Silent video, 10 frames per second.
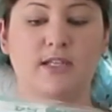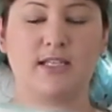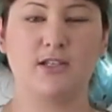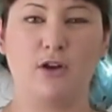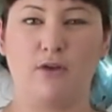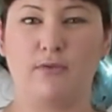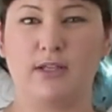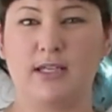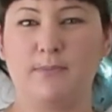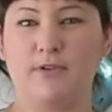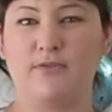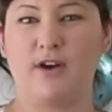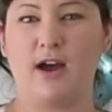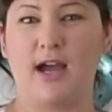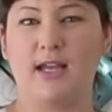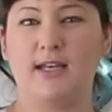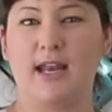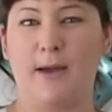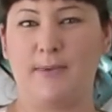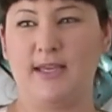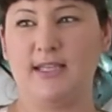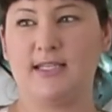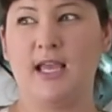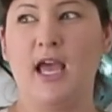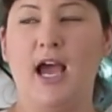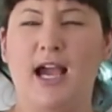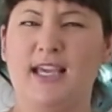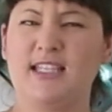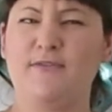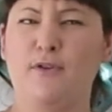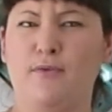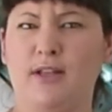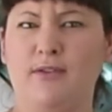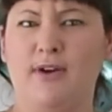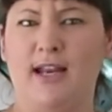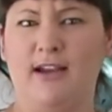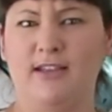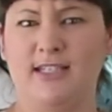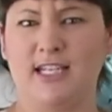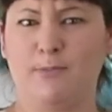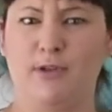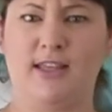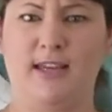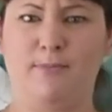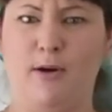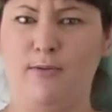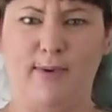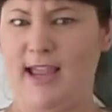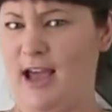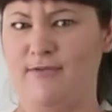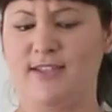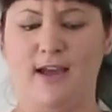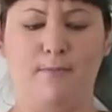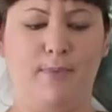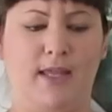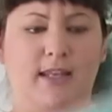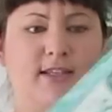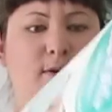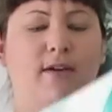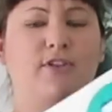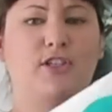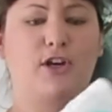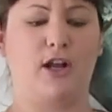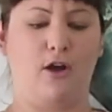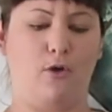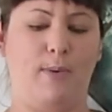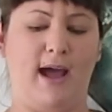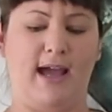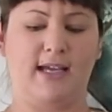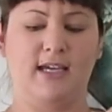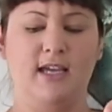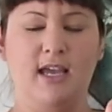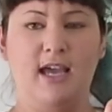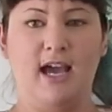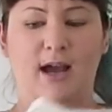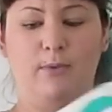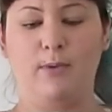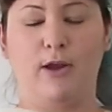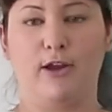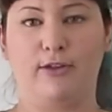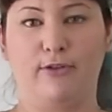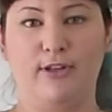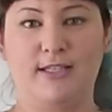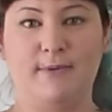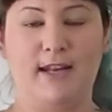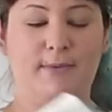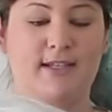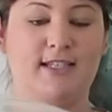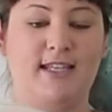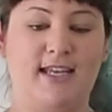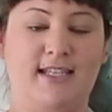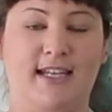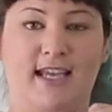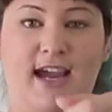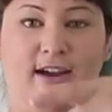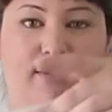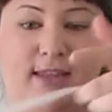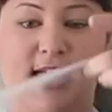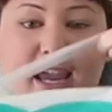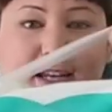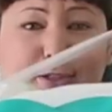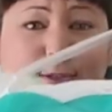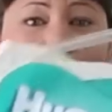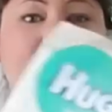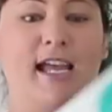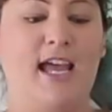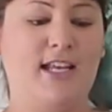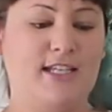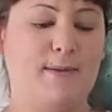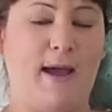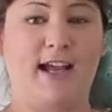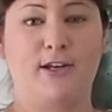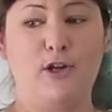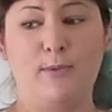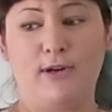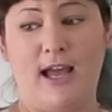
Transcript: does not really provide nappies. I guess if you really run out and you're desperate, they probably have some, but so I've just got a whole pack. We won't go through this many, but it's easier to carry with the handle. Just a pack of newborn